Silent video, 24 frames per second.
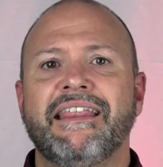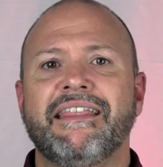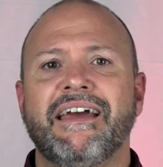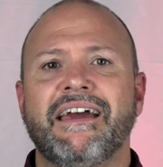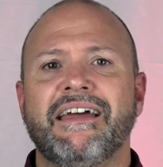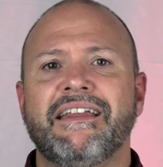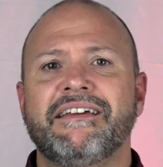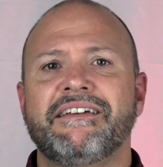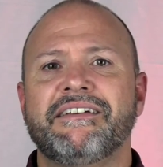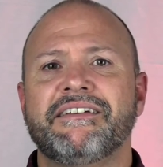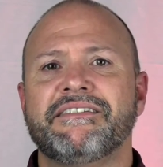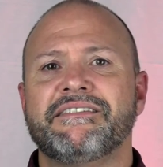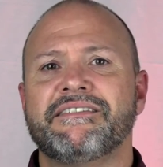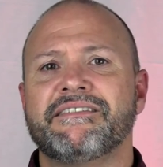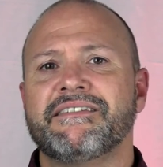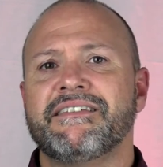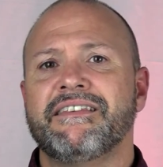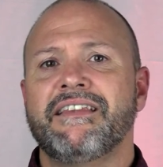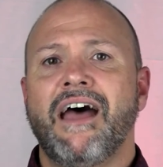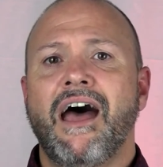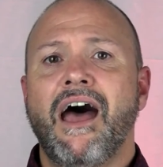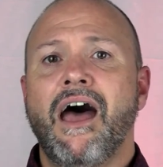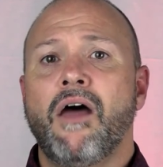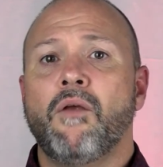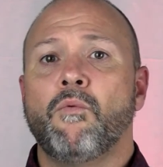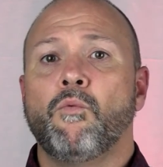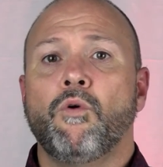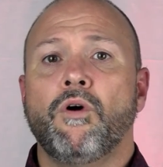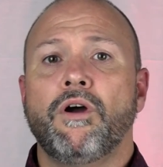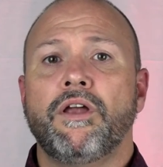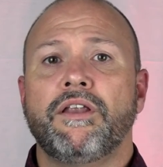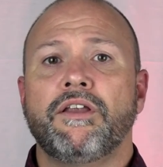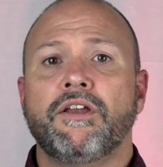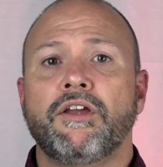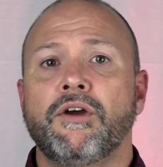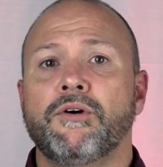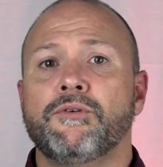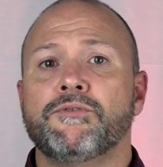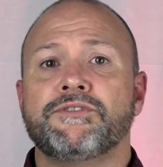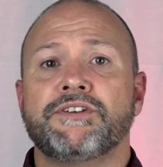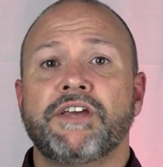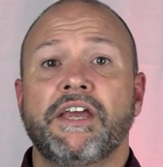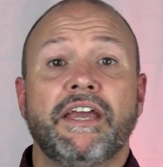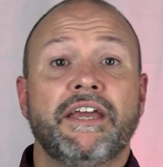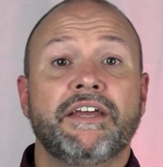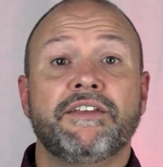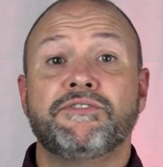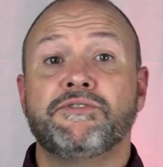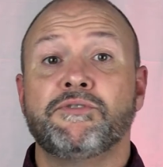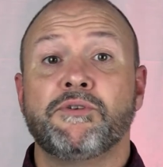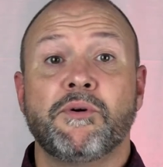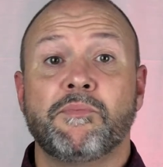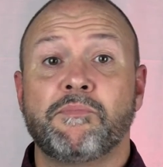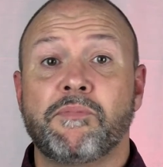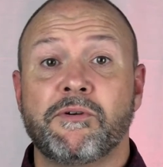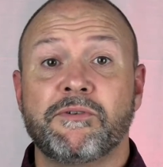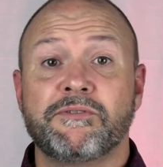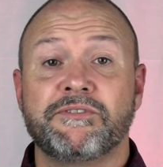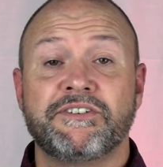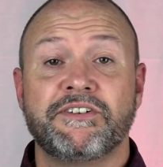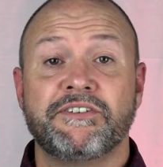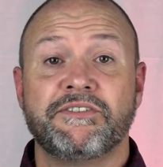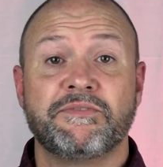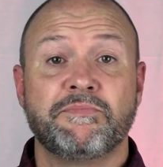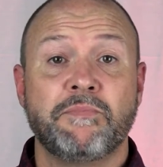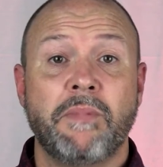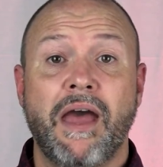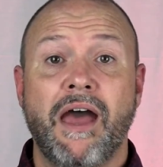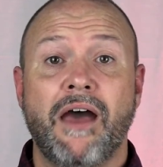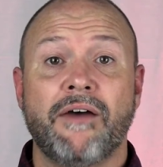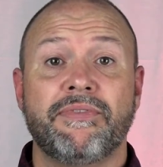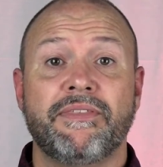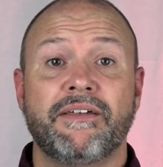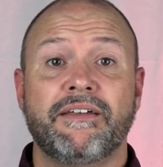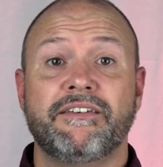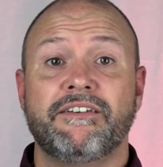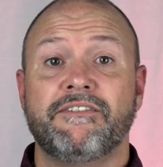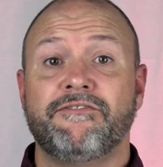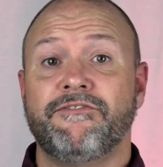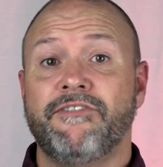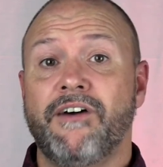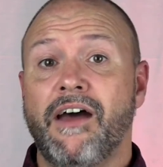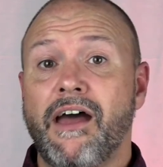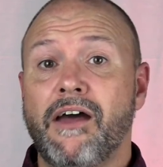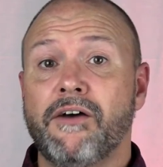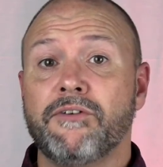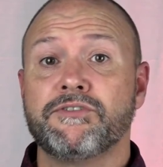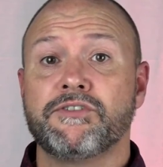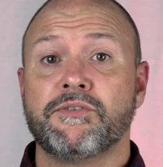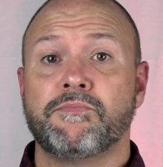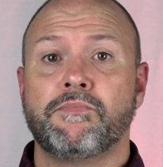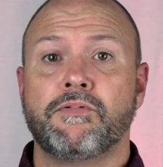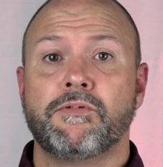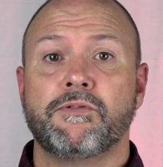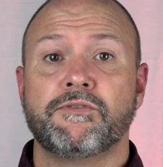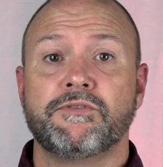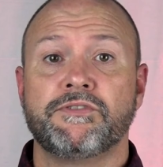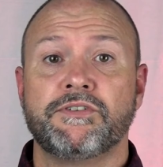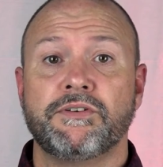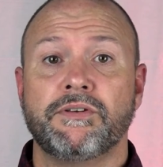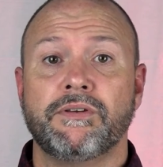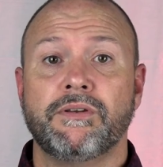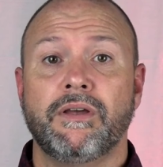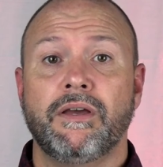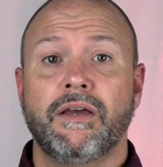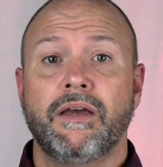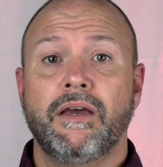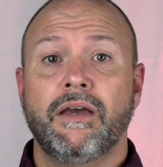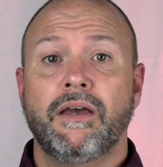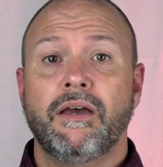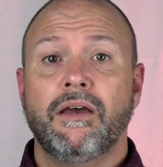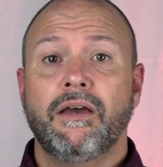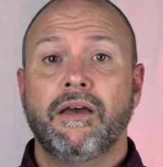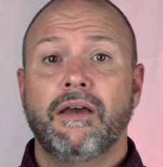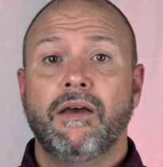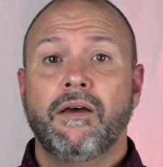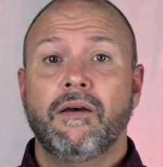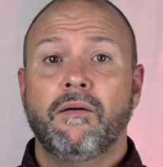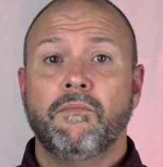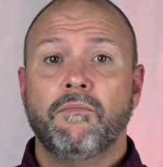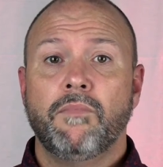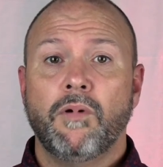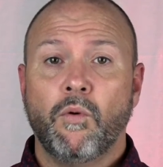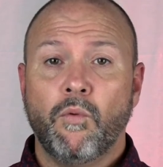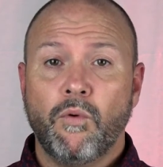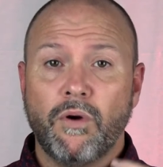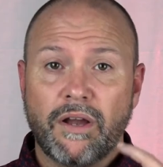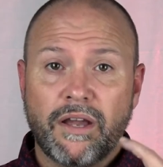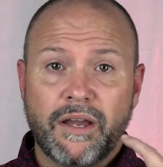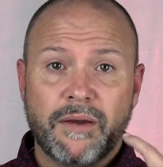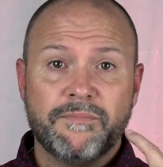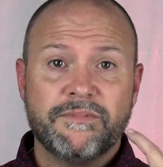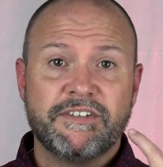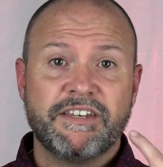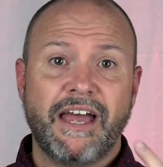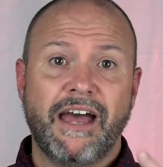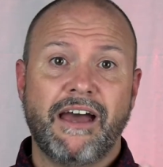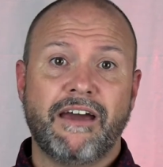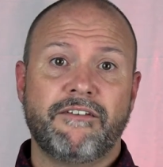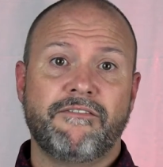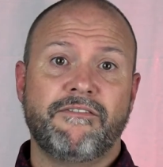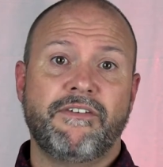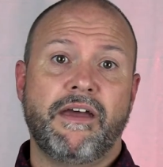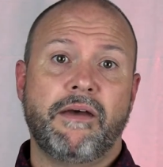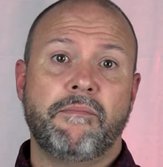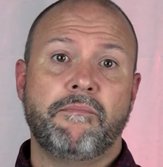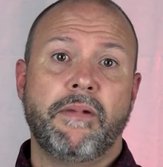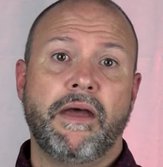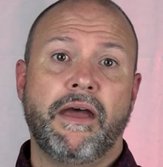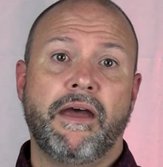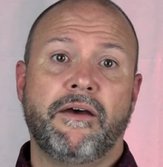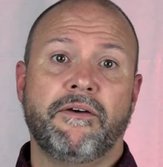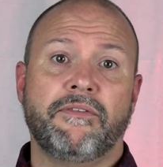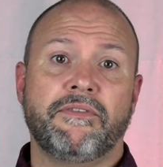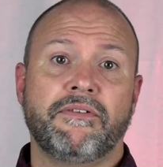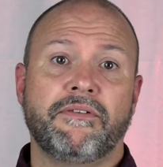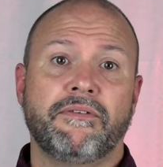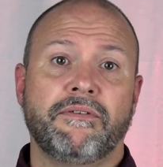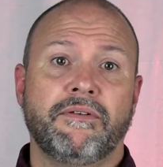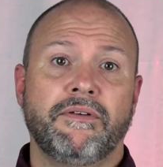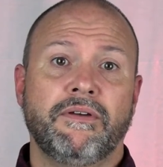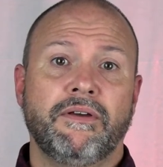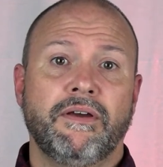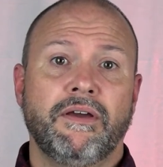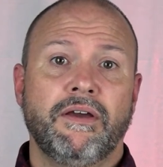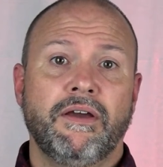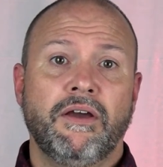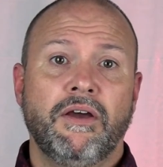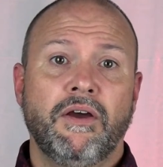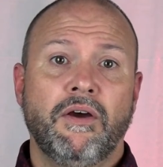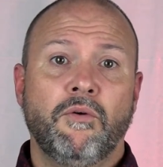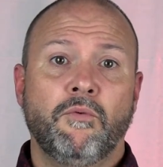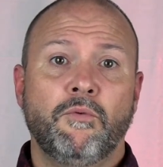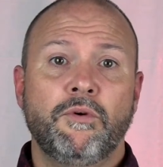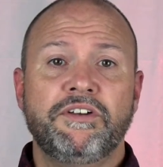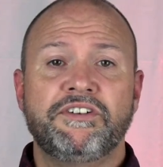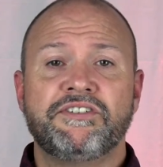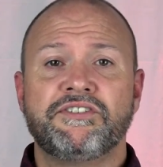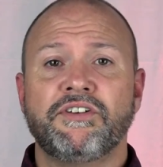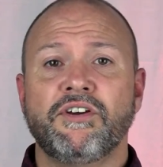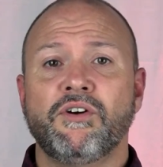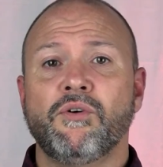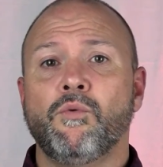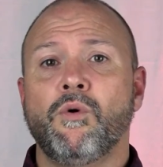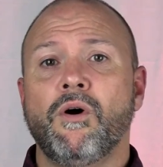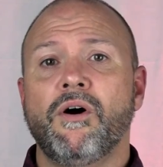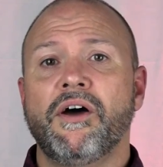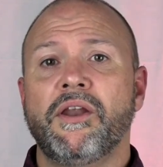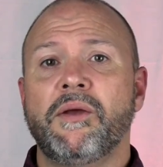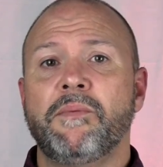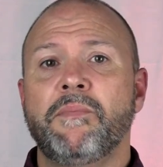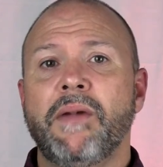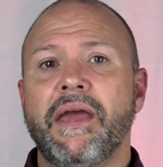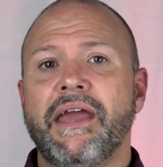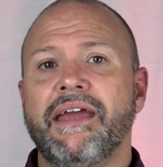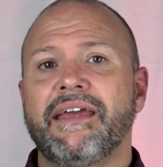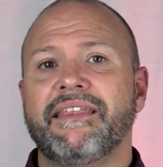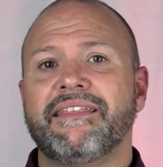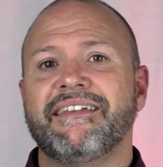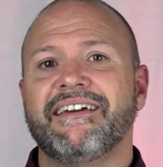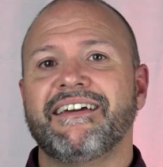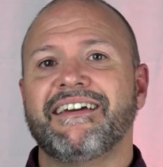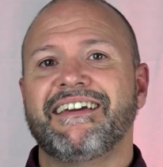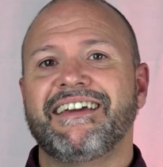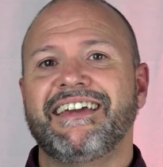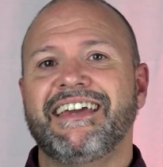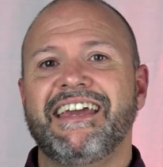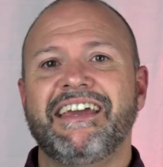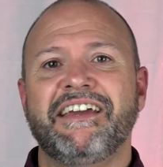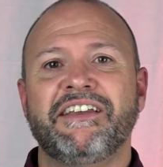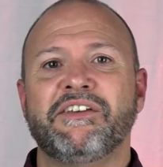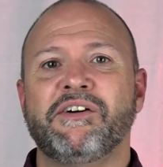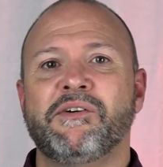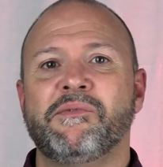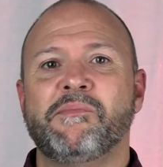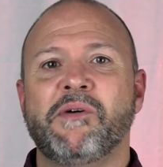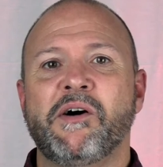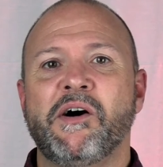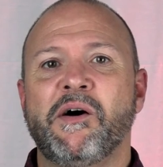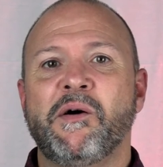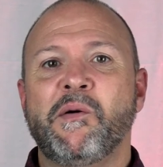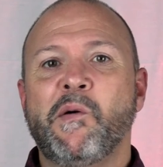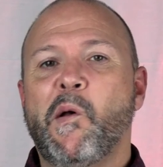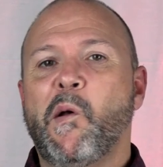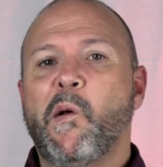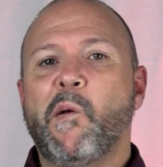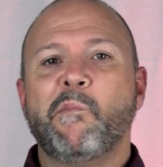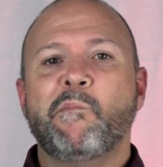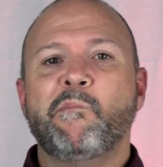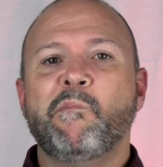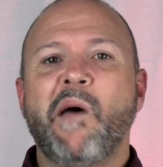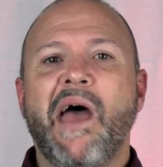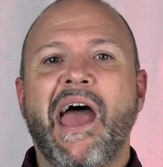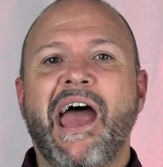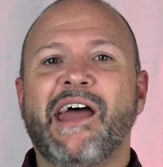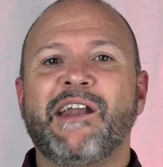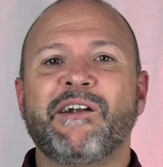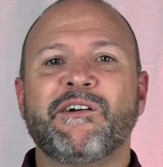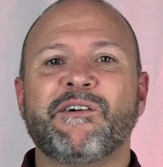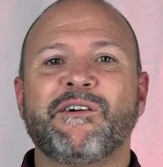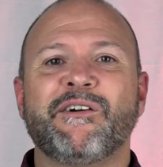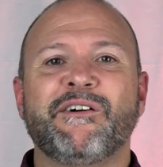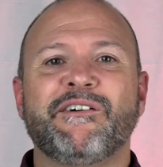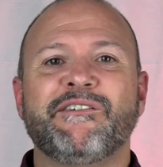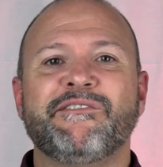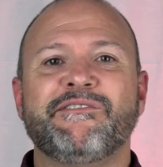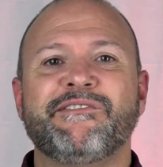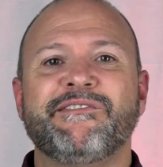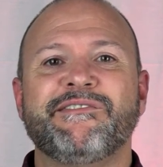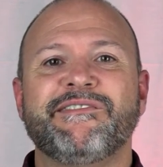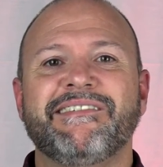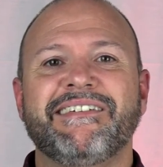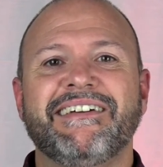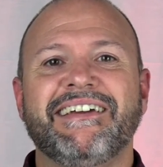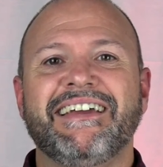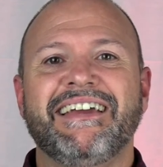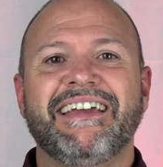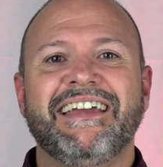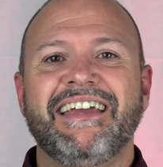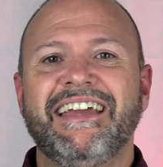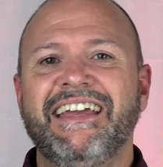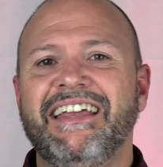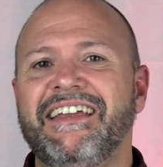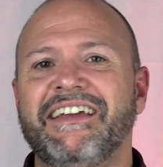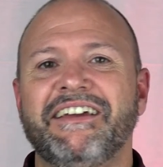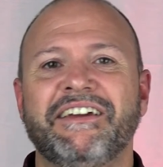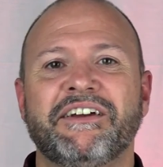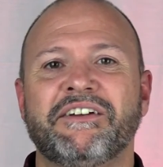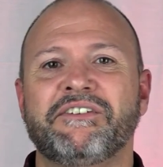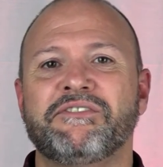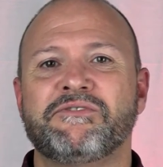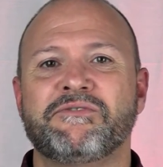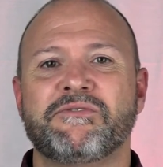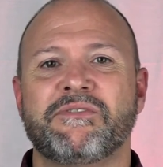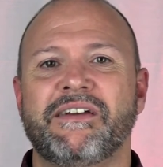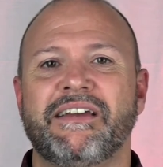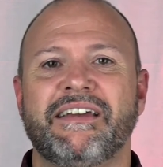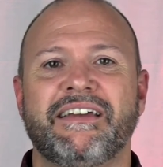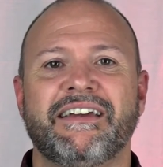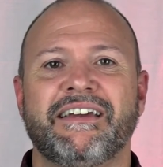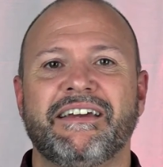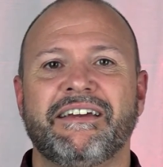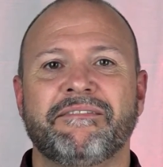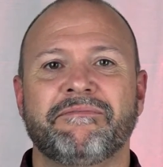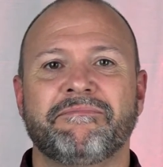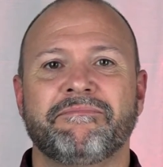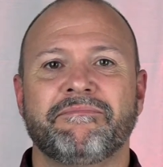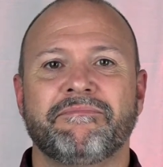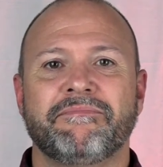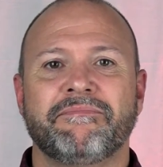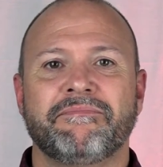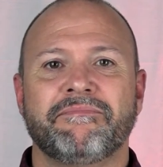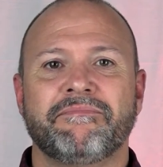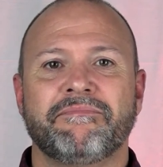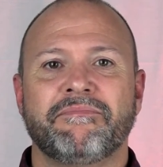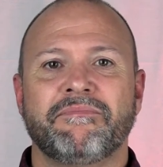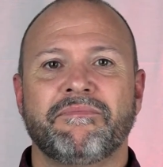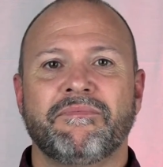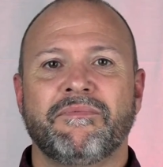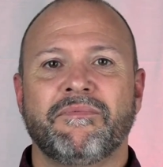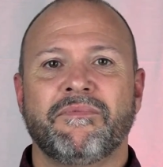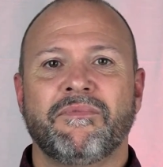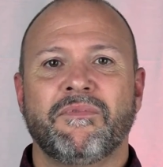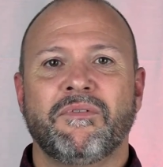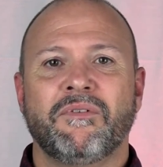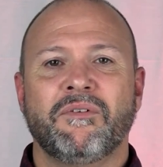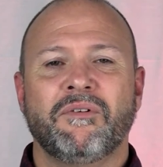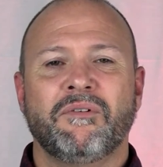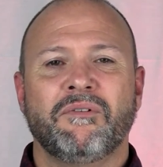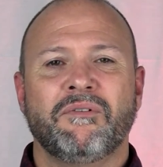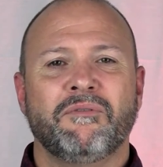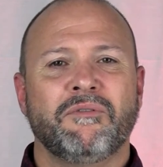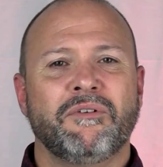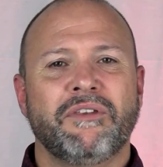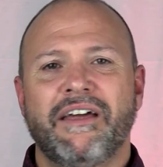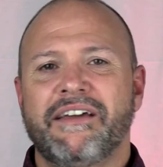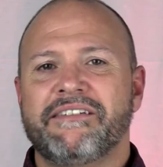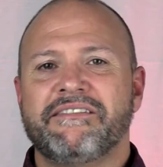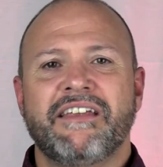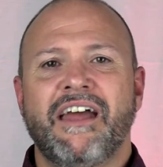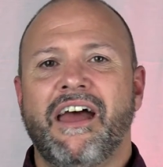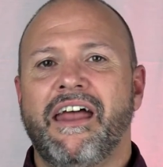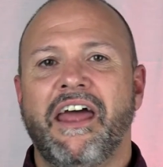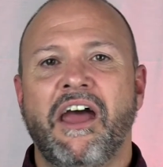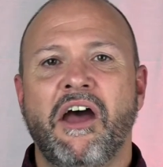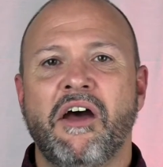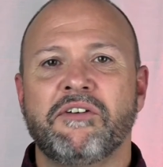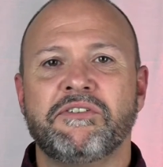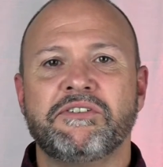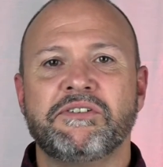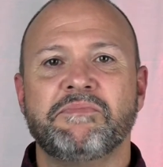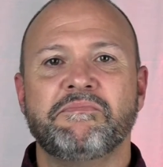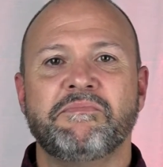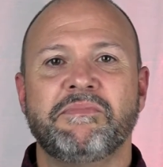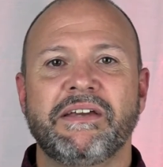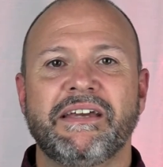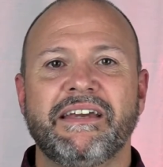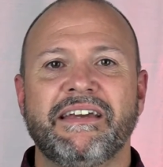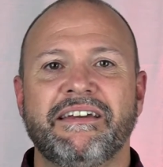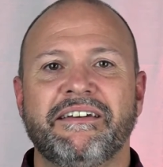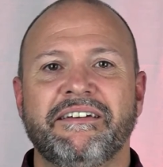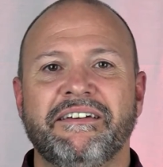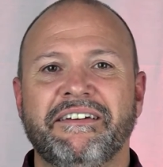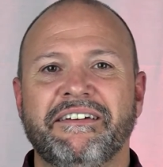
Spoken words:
that it is not what goes into a person's mouth that defiles a person, but what comes out of that mouth. We still want to make the kingdom a matter of eating and drinking. Well, that's not how it should be.